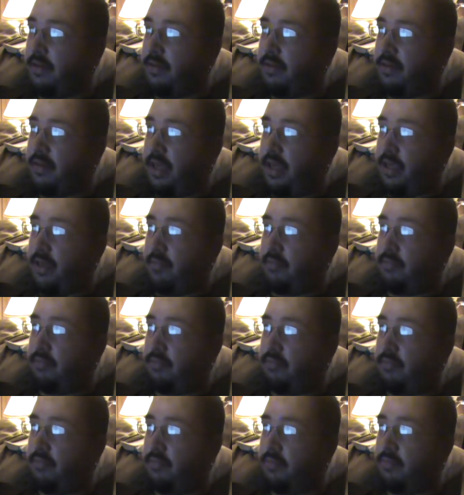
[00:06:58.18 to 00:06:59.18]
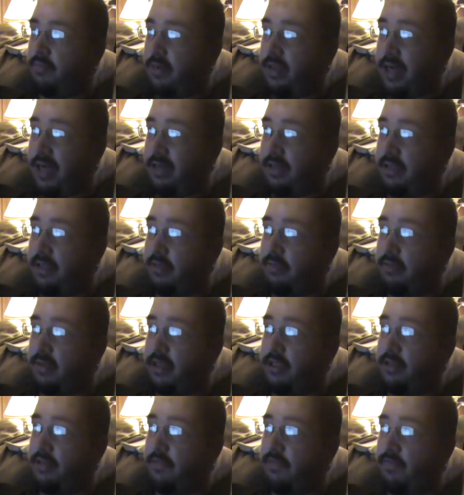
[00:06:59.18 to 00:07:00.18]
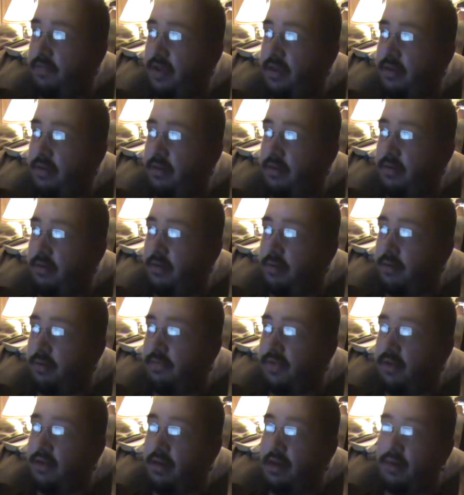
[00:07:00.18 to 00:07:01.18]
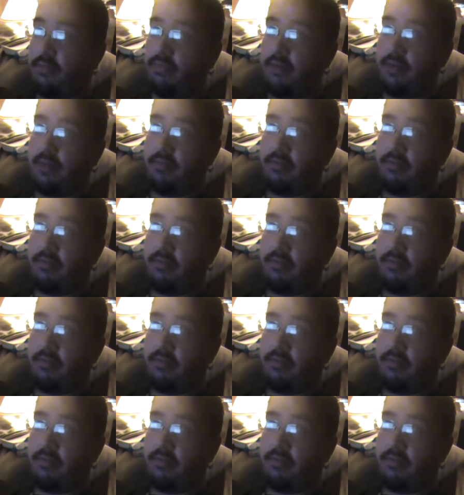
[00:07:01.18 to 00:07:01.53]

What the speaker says: they blindly place their faith in an all-loving God when their